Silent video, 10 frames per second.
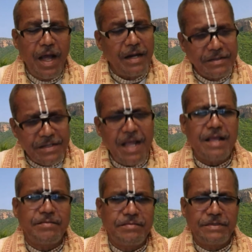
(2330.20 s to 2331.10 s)
At
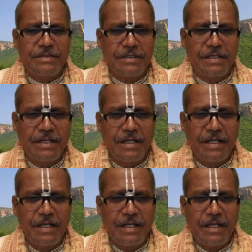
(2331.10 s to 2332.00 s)
times,
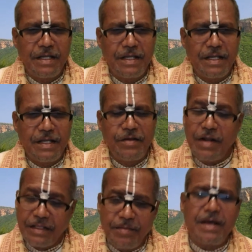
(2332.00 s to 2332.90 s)

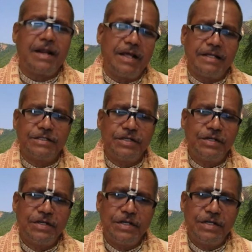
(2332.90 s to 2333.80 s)
in Nanda Maharaj,
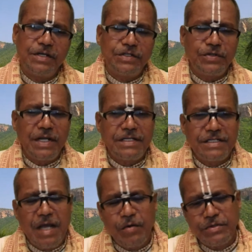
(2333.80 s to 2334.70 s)
he used to
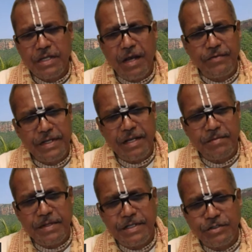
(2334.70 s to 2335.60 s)
get doubt. How he
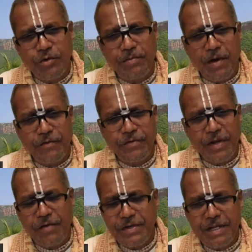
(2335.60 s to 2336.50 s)
can be so
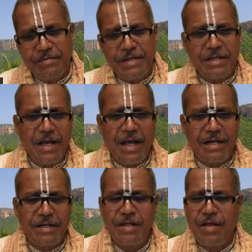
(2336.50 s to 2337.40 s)
powerful? How he can be
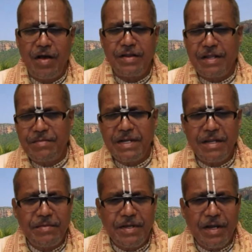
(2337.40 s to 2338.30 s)
God? How he can be a
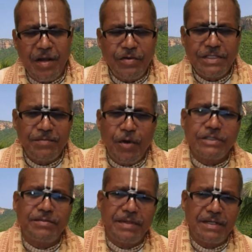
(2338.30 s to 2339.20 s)
demigod? How is it
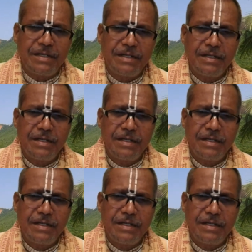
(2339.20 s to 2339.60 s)
possible?